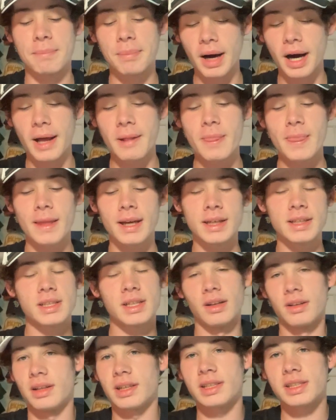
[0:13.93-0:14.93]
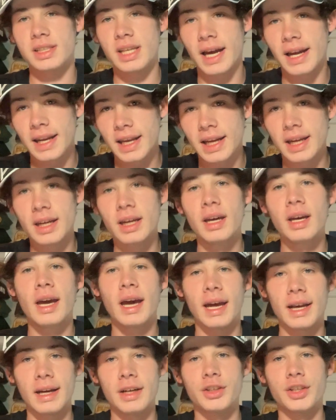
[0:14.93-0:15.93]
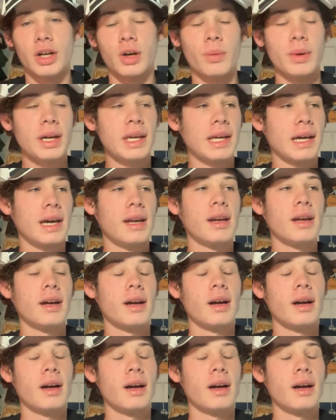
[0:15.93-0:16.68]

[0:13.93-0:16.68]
but still an exciting NHL weekend.